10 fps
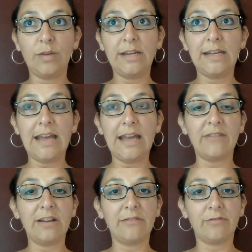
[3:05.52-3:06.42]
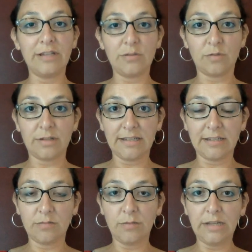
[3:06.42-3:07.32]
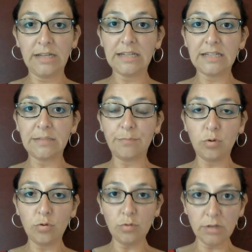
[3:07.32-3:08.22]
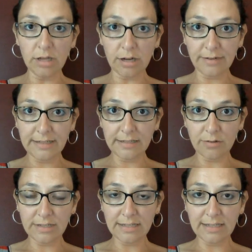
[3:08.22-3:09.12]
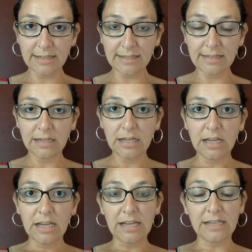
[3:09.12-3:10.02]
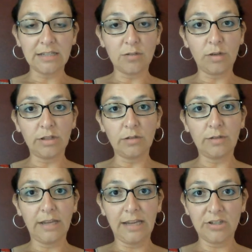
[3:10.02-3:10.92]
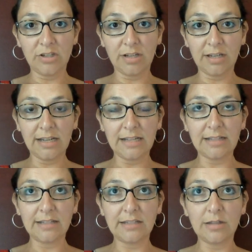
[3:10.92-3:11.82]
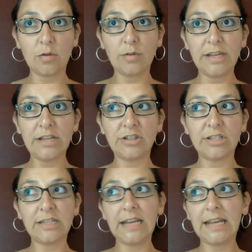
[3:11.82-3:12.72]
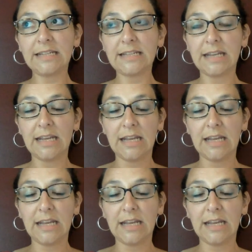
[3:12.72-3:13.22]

didn't have enough resources. We needed to pool our resources into one location. And so each state